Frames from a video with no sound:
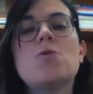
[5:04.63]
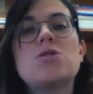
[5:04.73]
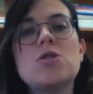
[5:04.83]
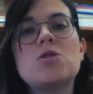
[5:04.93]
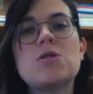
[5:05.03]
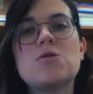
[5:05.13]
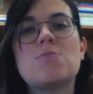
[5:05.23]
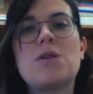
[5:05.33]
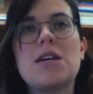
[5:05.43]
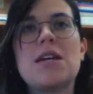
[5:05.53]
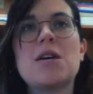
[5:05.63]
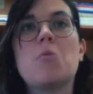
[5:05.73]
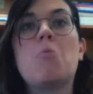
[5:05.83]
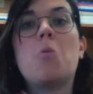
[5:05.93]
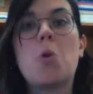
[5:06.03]
we see students being
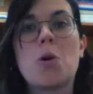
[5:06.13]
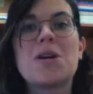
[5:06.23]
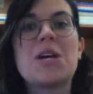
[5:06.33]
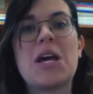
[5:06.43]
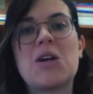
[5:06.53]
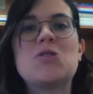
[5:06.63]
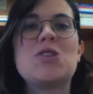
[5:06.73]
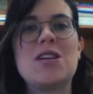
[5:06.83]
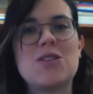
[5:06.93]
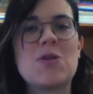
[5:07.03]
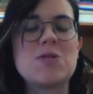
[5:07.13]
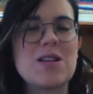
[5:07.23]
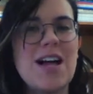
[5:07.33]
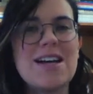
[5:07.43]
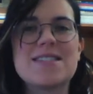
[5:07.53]
more engaged in those
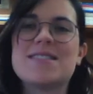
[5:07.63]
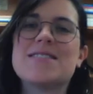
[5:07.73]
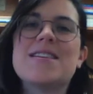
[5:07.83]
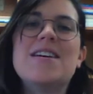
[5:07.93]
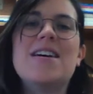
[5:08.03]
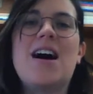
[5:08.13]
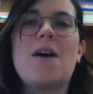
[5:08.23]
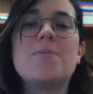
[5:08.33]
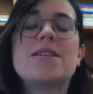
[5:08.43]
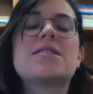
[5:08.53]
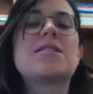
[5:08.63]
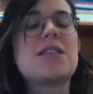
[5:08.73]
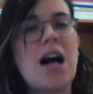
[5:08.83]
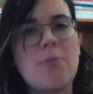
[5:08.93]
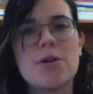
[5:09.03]
classes because it's
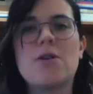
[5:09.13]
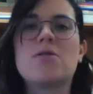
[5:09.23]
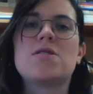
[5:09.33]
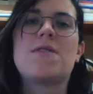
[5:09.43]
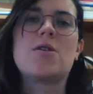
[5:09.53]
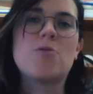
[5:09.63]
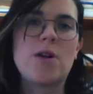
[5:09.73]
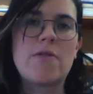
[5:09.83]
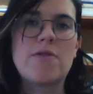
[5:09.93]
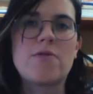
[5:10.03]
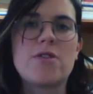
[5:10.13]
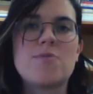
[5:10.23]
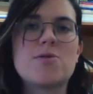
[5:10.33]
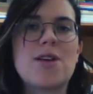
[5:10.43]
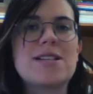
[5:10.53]
topical, it's very relevant for
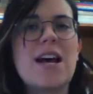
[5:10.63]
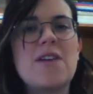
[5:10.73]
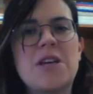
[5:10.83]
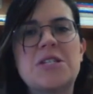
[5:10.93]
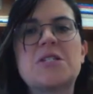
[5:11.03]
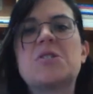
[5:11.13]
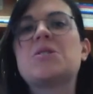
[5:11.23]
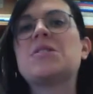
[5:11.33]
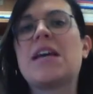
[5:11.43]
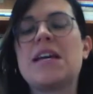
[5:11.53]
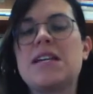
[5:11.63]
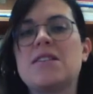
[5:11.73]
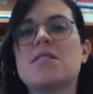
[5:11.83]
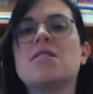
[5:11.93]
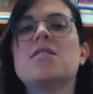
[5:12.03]
them. So that's kind of a
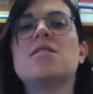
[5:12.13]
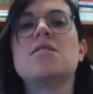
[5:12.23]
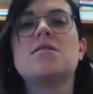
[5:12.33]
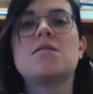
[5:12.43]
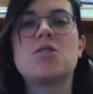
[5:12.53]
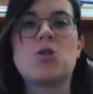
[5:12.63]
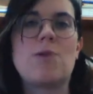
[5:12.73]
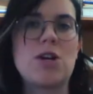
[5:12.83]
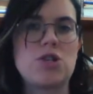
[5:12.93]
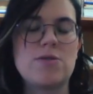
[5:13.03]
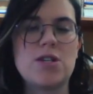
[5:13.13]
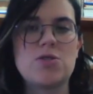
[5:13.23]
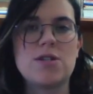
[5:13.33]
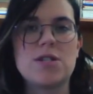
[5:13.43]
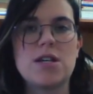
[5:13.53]
sustained situational
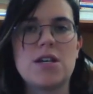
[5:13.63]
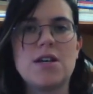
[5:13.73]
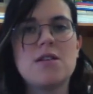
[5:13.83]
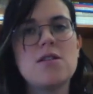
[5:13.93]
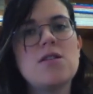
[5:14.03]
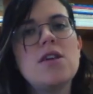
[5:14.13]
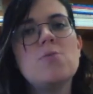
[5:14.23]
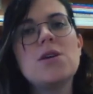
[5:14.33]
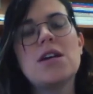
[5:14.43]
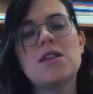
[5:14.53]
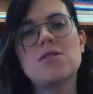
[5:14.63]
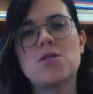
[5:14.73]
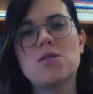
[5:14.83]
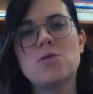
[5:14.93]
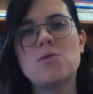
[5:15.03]
interest. Then we get
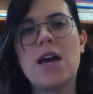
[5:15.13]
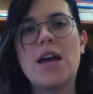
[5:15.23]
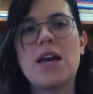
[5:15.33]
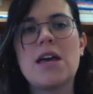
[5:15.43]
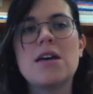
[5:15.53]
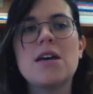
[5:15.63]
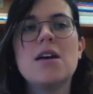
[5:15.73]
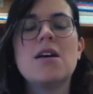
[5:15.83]
into a